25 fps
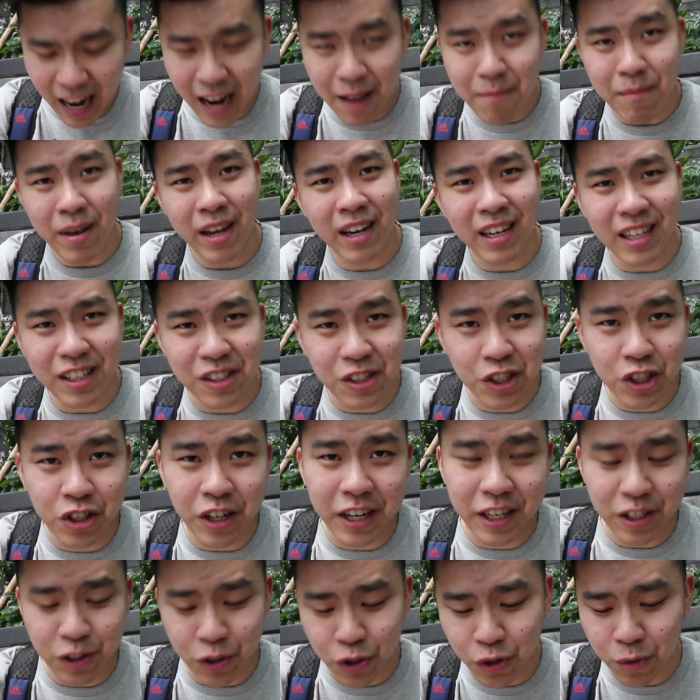I may need to
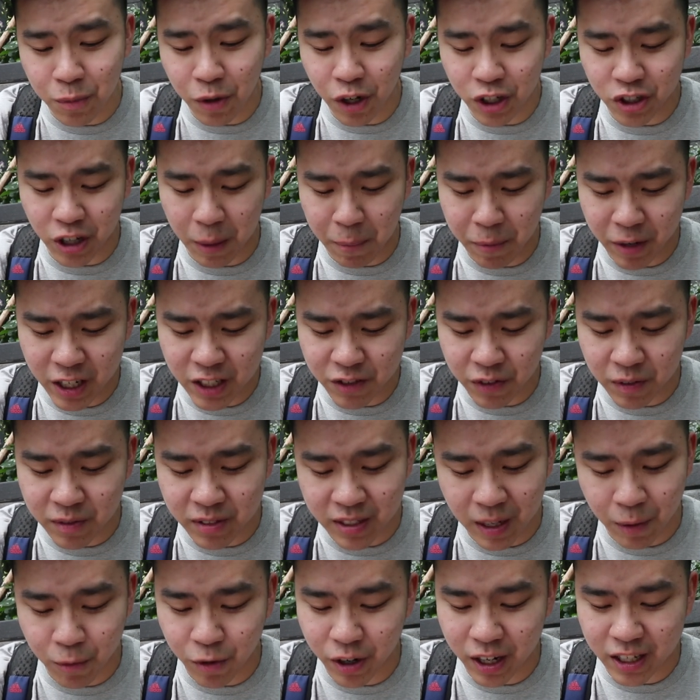trade two more Trapinch from
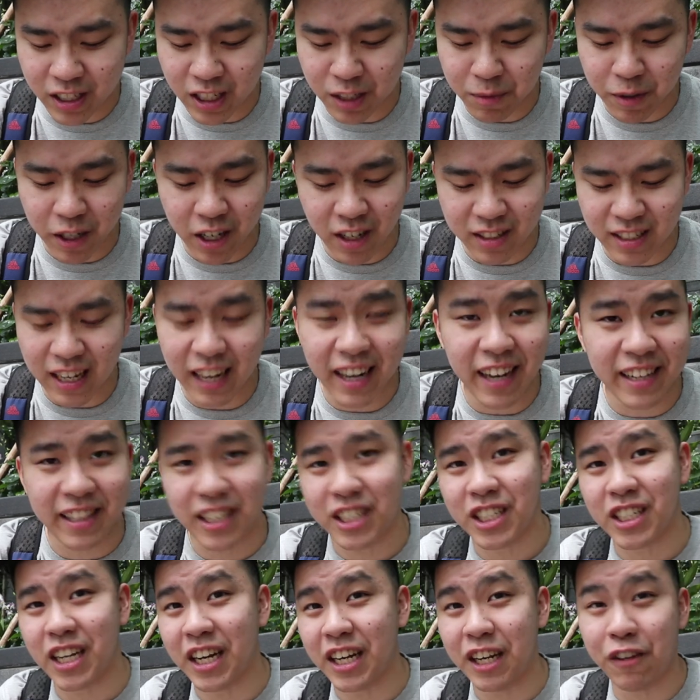someone just because I like the
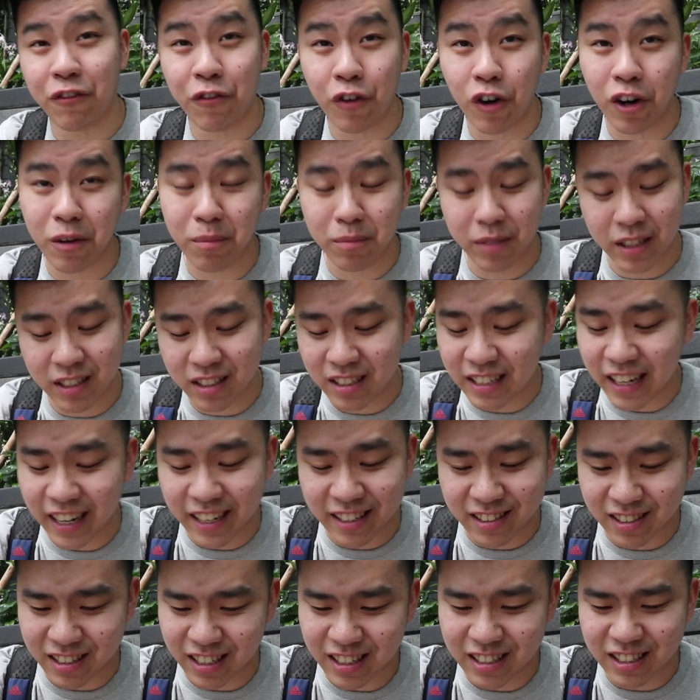shiny form. It's
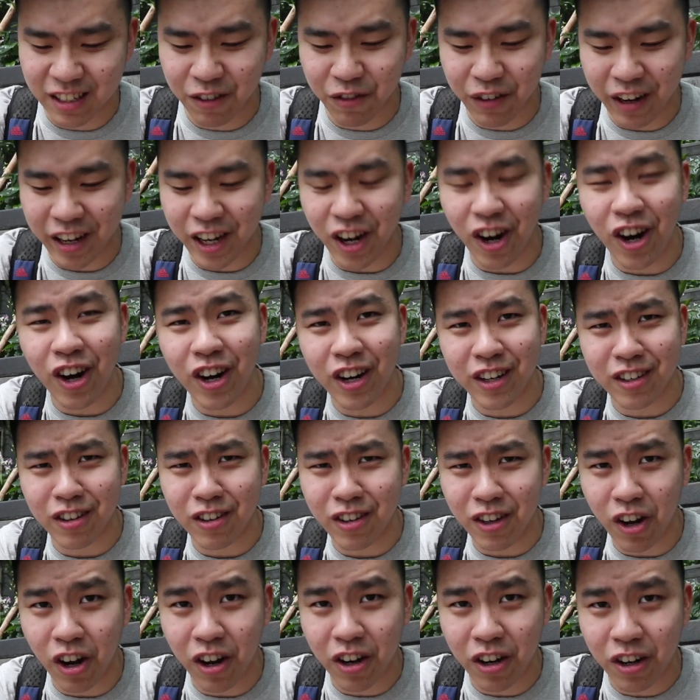nice. It's a very odd
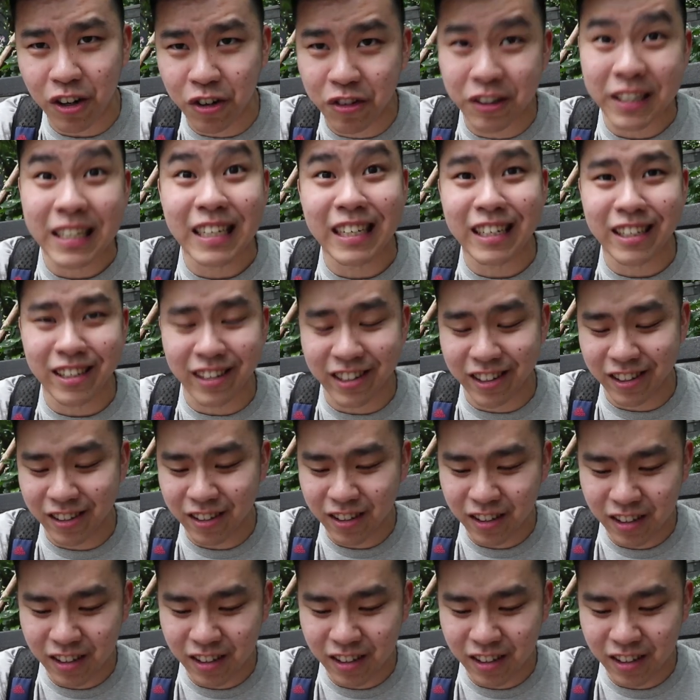green, you know.